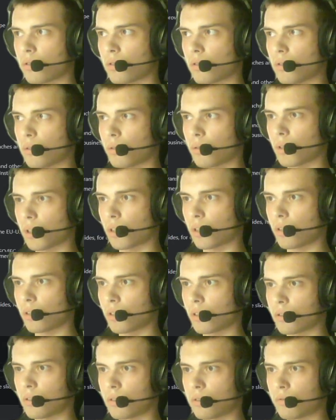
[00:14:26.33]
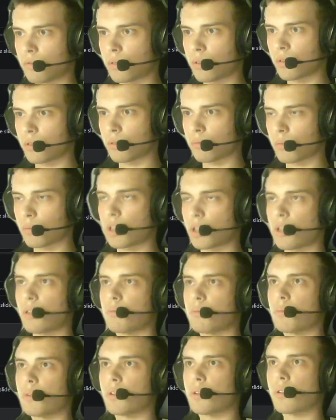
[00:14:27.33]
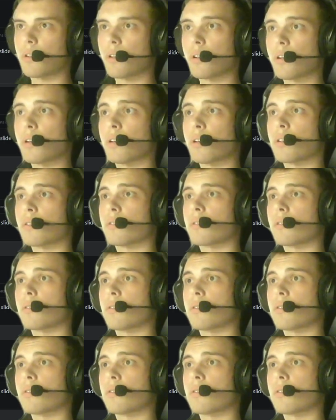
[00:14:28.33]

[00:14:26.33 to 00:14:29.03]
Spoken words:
Okay, let's give it some time, and